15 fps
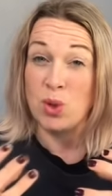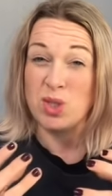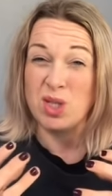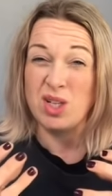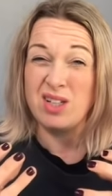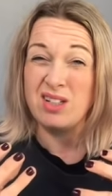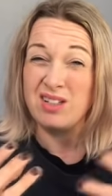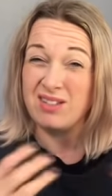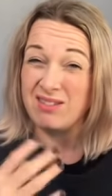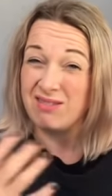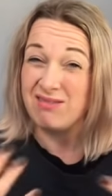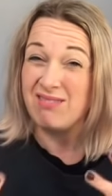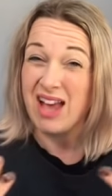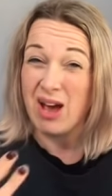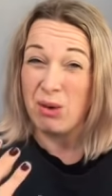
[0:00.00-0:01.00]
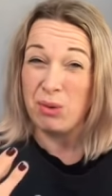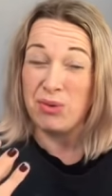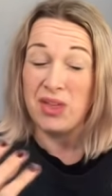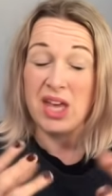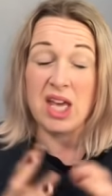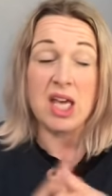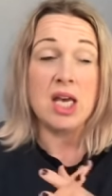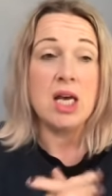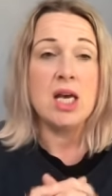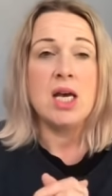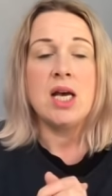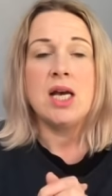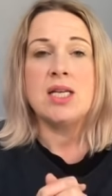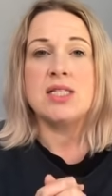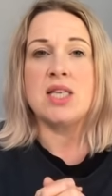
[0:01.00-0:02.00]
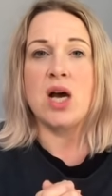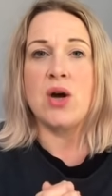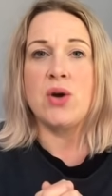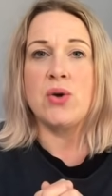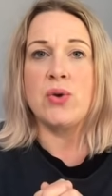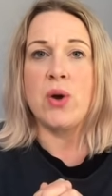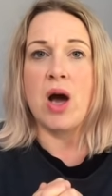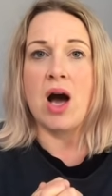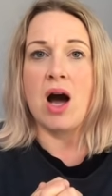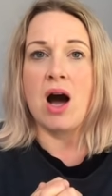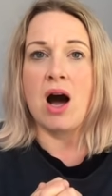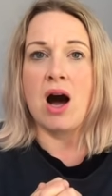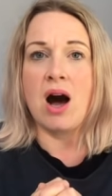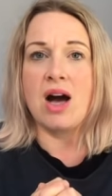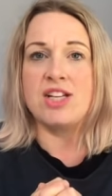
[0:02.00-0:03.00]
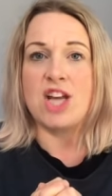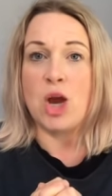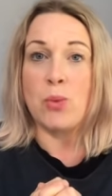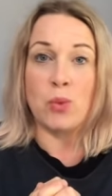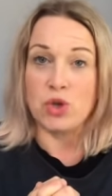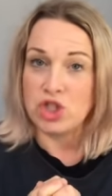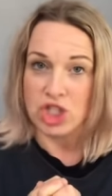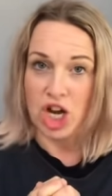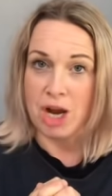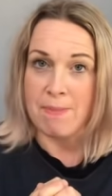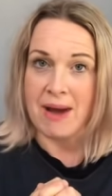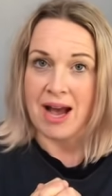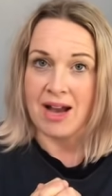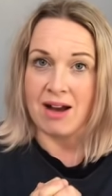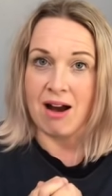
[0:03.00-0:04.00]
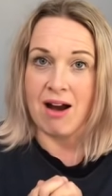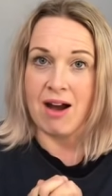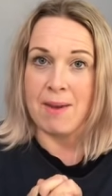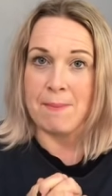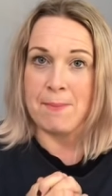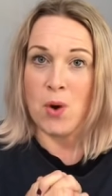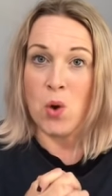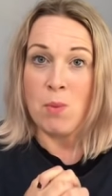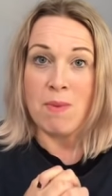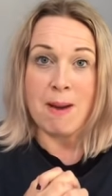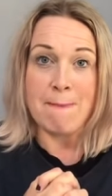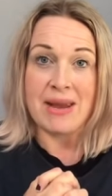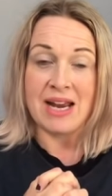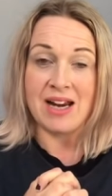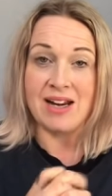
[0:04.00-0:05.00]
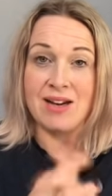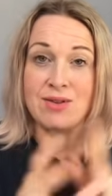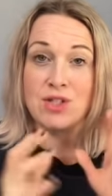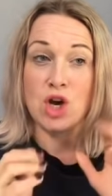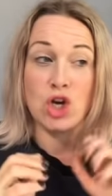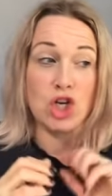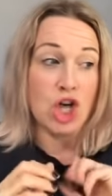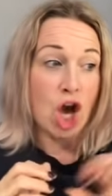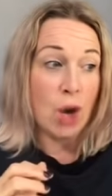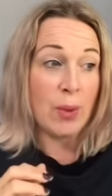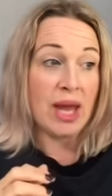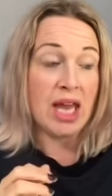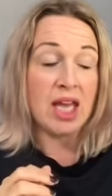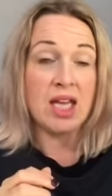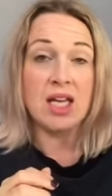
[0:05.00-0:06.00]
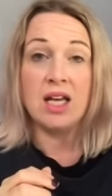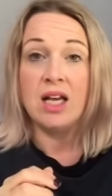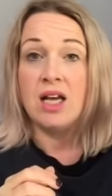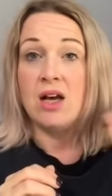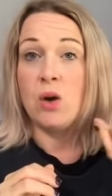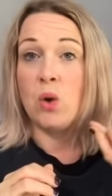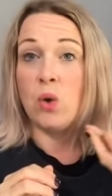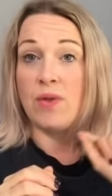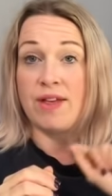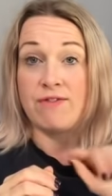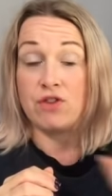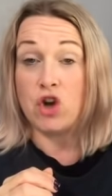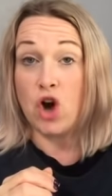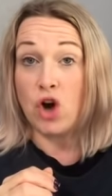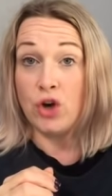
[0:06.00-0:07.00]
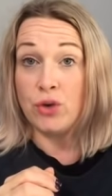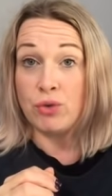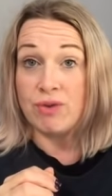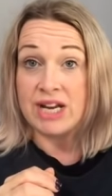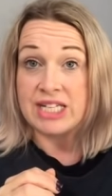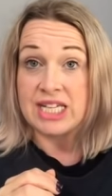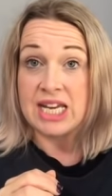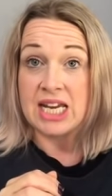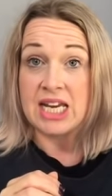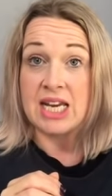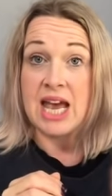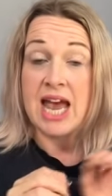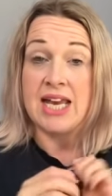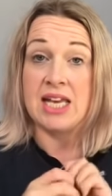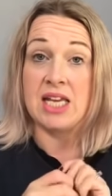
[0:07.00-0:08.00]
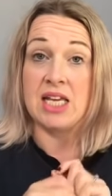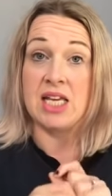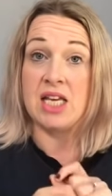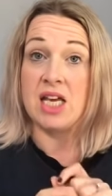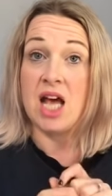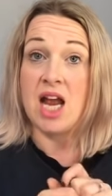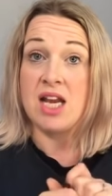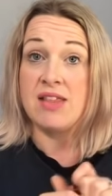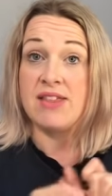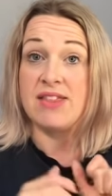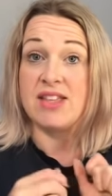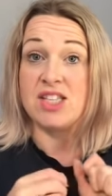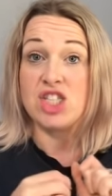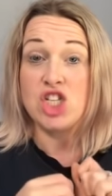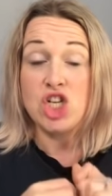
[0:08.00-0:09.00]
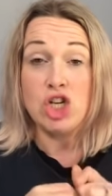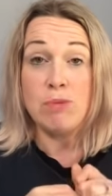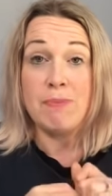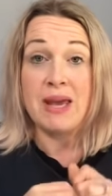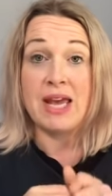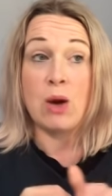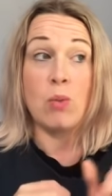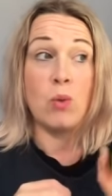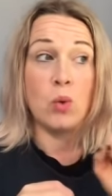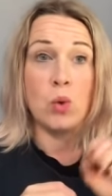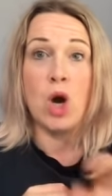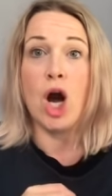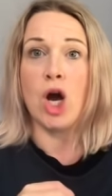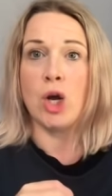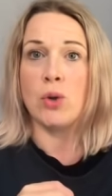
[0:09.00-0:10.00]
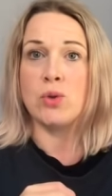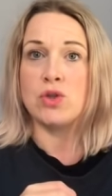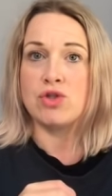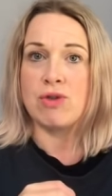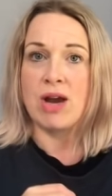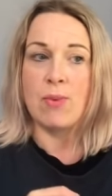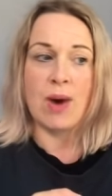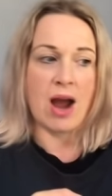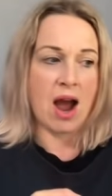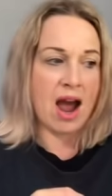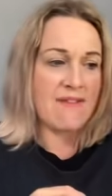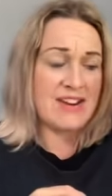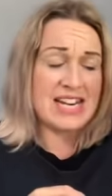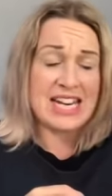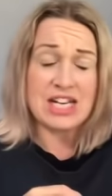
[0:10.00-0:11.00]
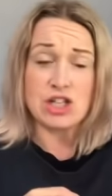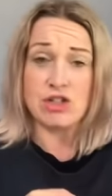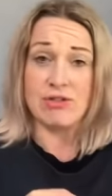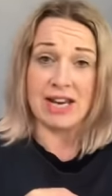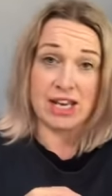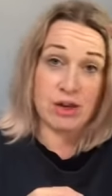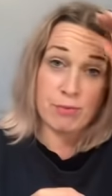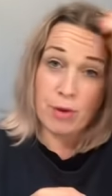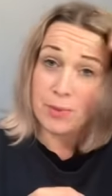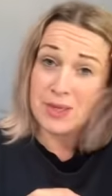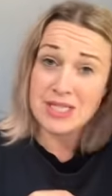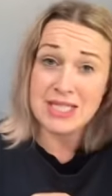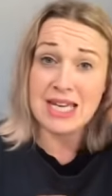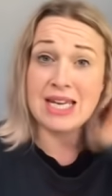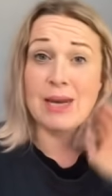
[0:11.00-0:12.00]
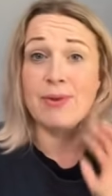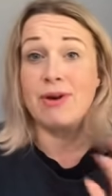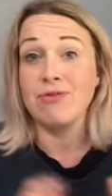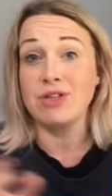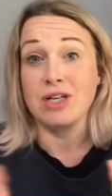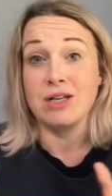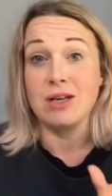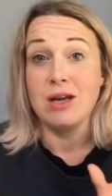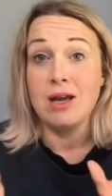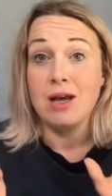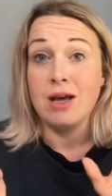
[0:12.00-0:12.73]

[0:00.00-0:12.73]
wasn't healthy so I don't want to go back I'm all my big clothes are going or they've gone already any anything that's too big will go straight away I have a literally you've probably seen it when I've done